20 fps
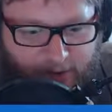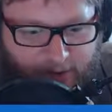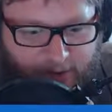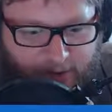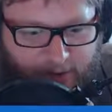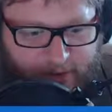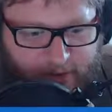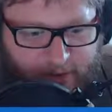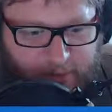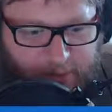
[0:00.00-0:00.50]
it
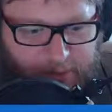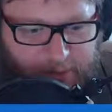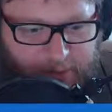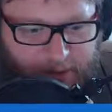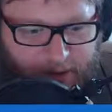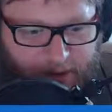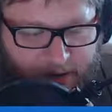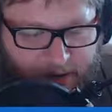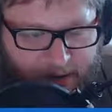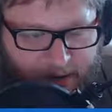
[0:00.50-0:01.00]
would
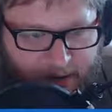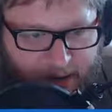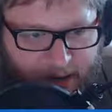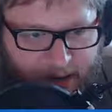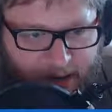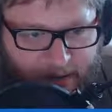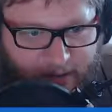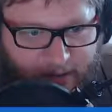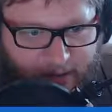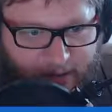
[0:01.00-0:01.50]
be hard to
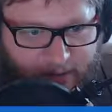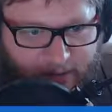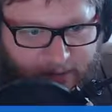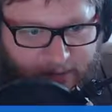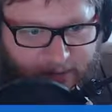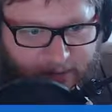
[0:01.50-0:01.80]
get into